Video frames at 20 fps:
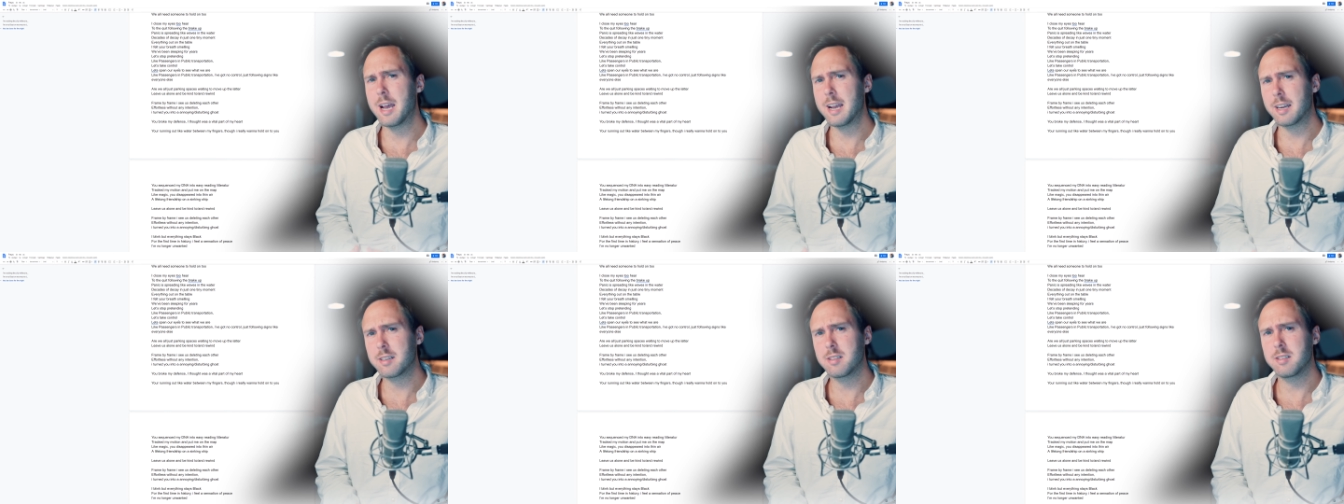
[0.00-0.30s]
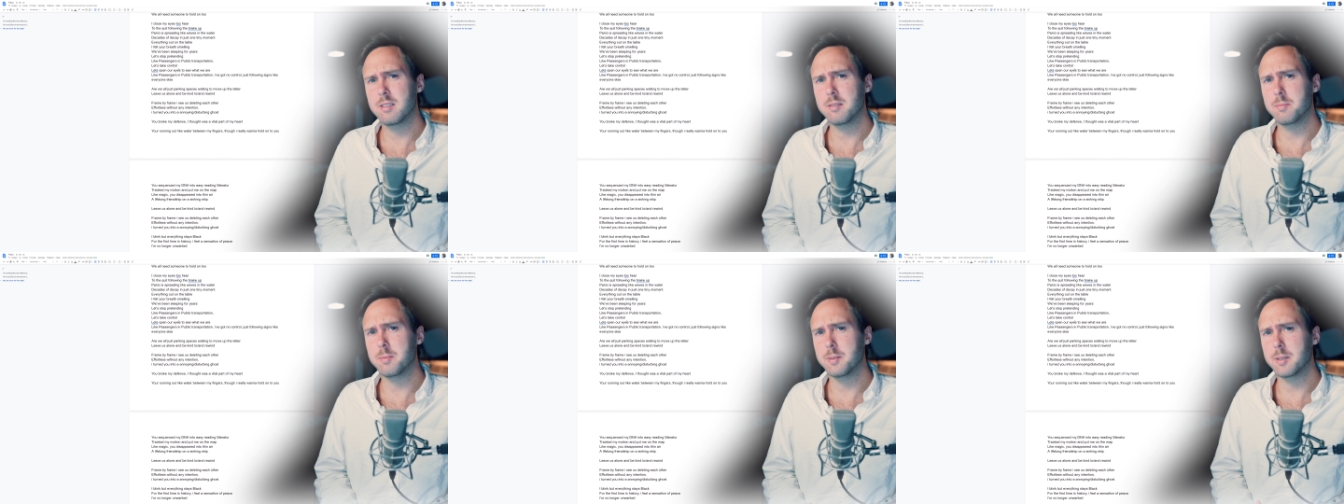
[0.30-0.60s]

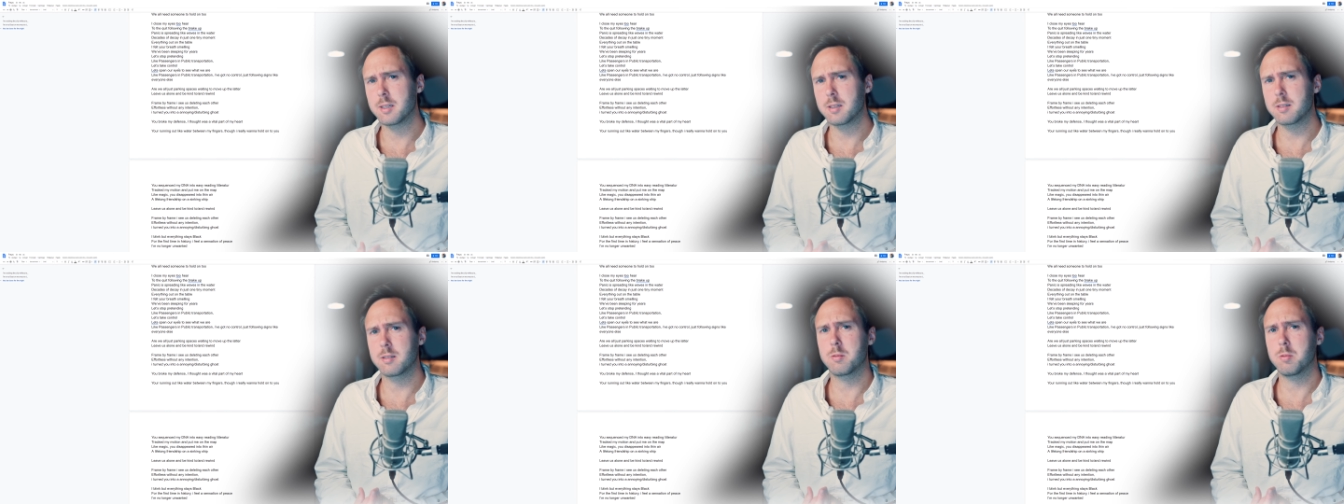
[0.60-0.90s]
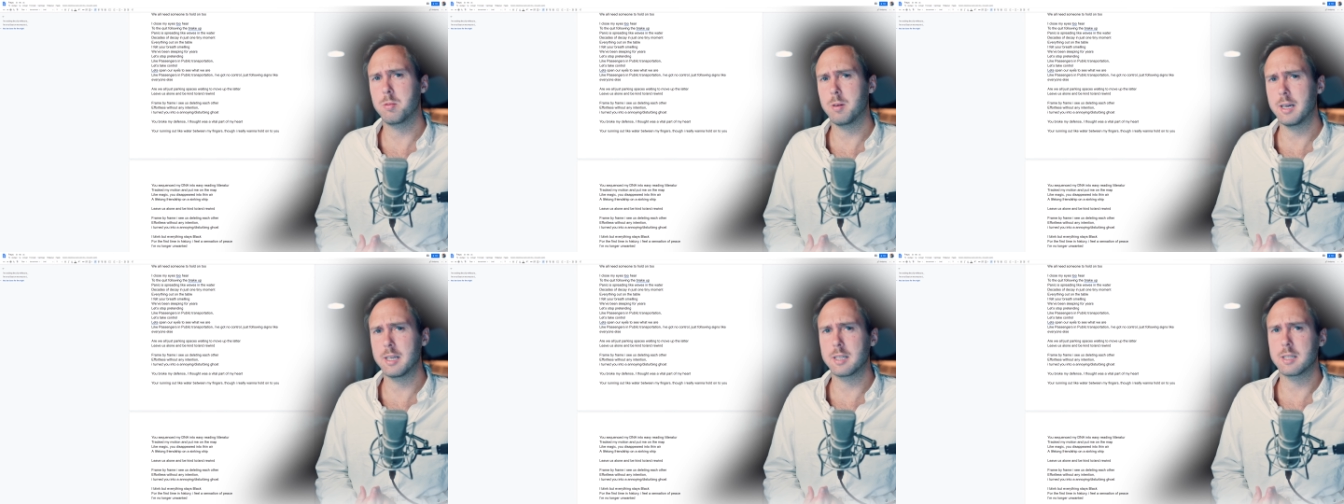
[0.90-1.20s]
actually be
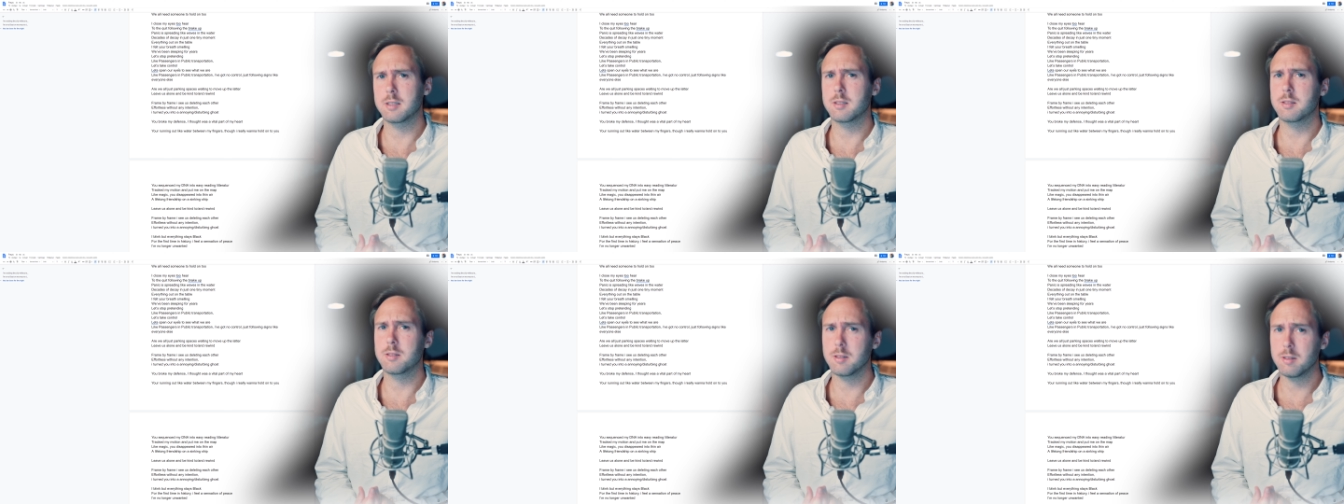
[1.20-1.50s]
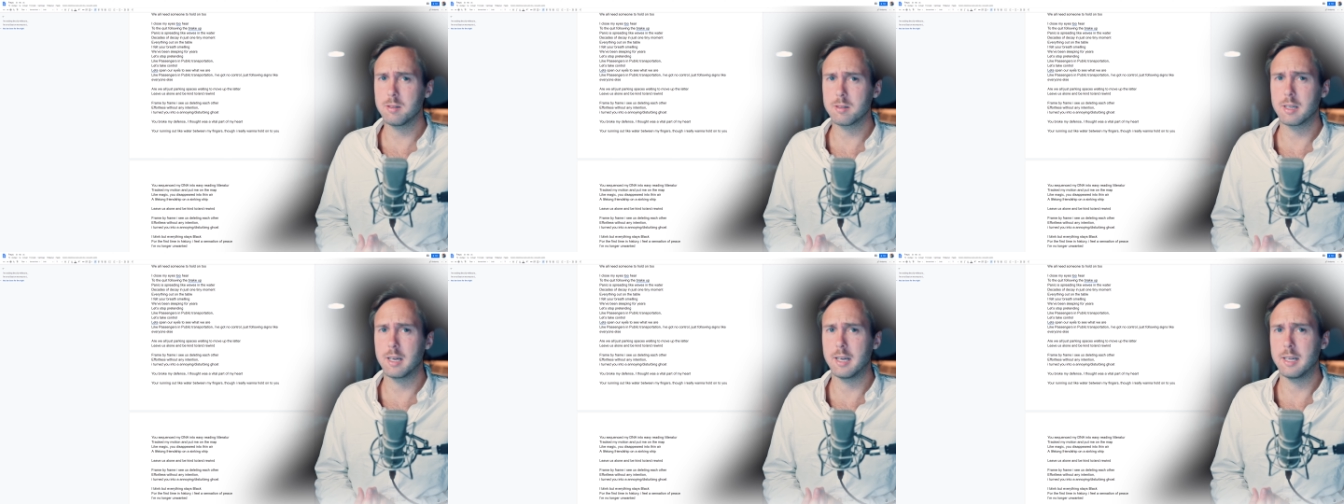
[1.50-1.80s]
quite
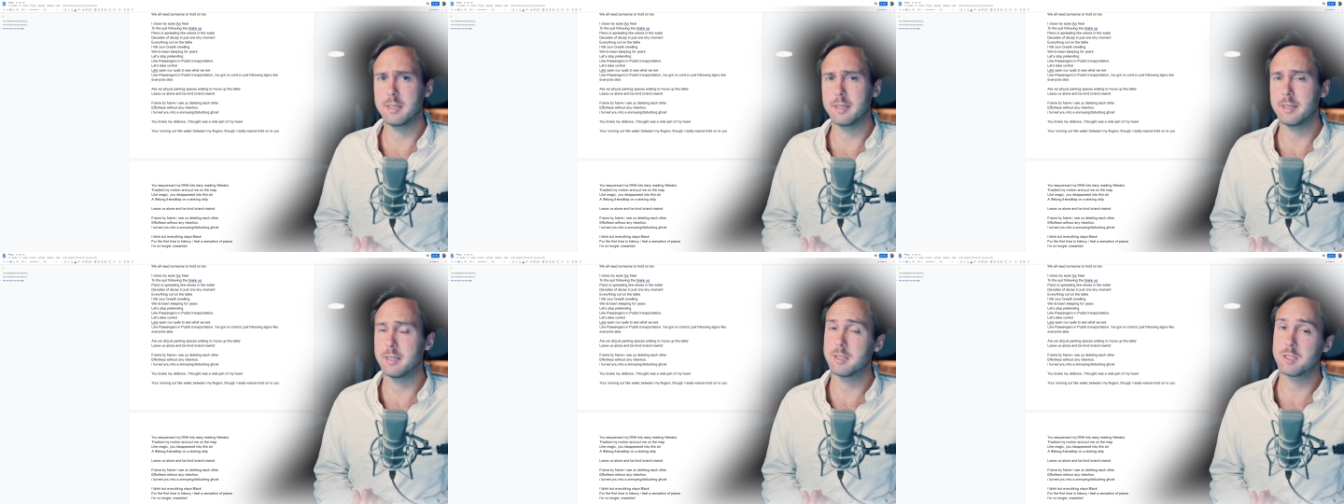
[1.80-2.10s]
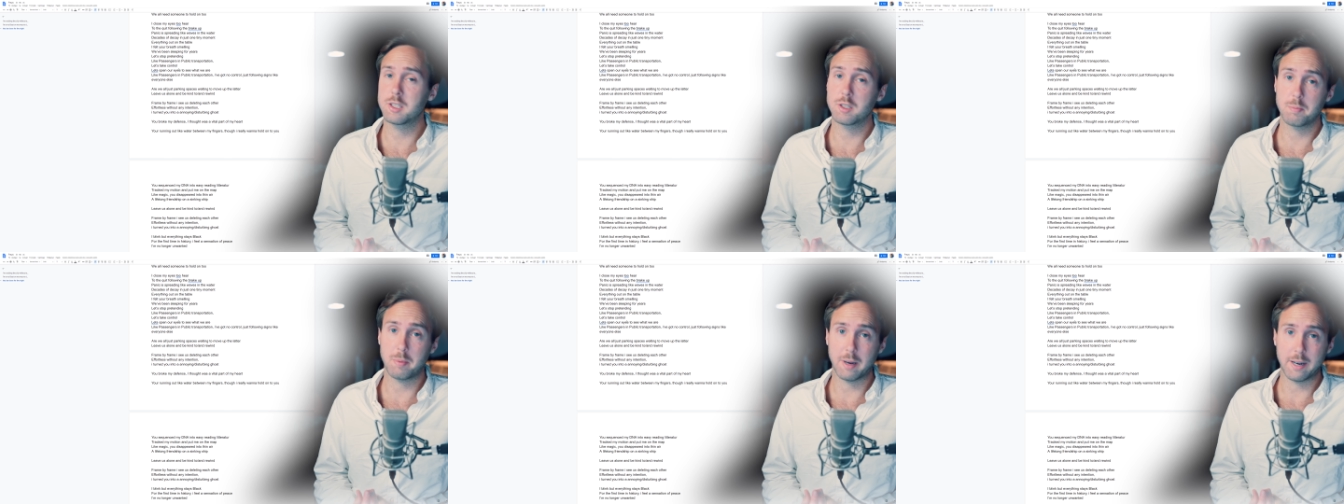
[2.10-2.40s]
good and
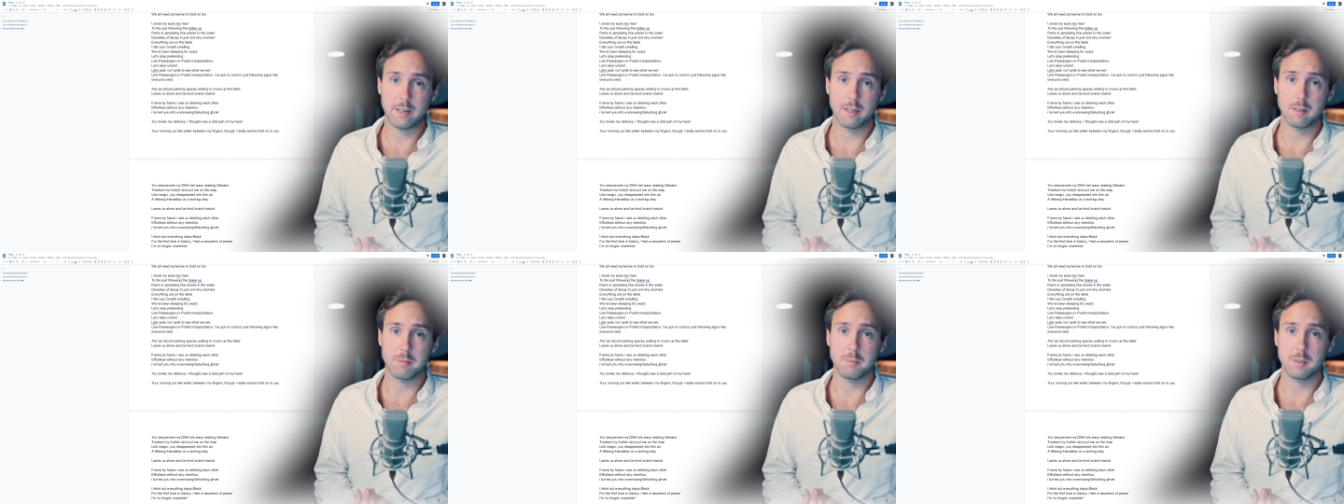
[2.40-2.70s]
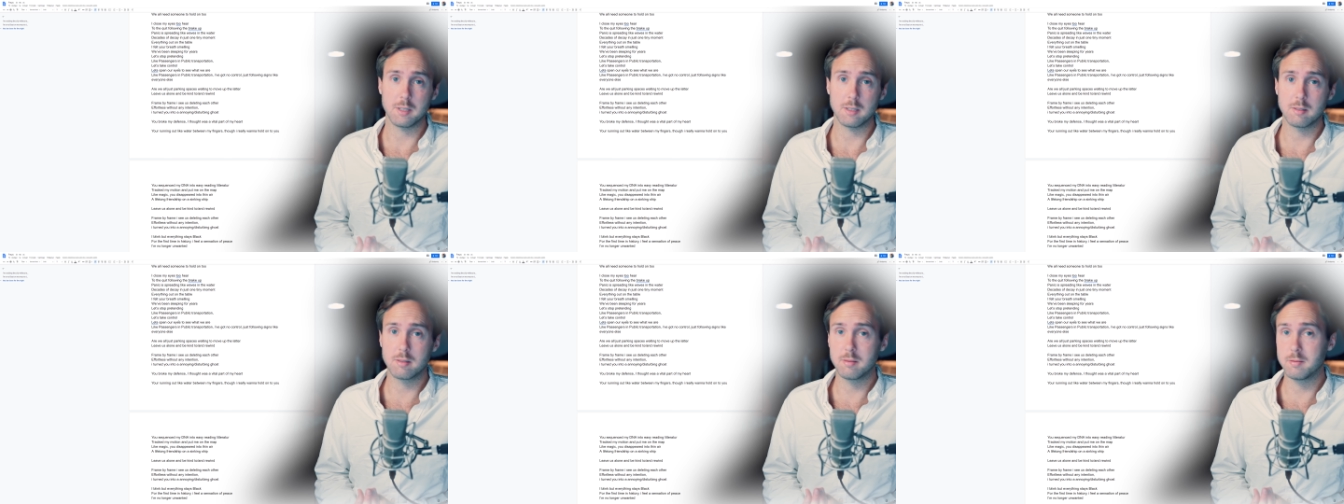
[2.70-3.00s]
inspire
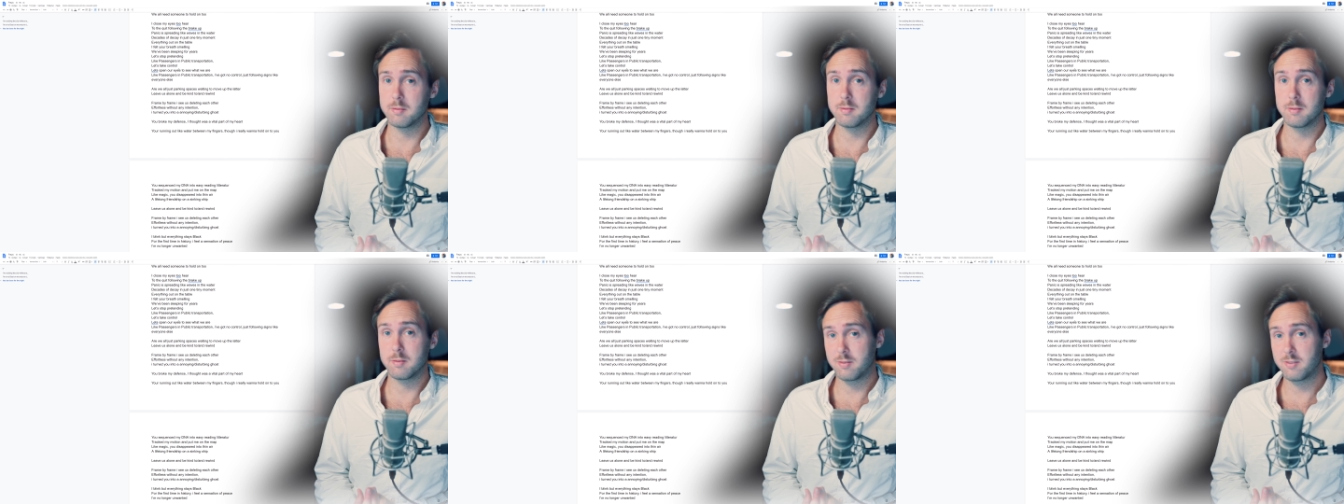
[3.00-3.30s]
me to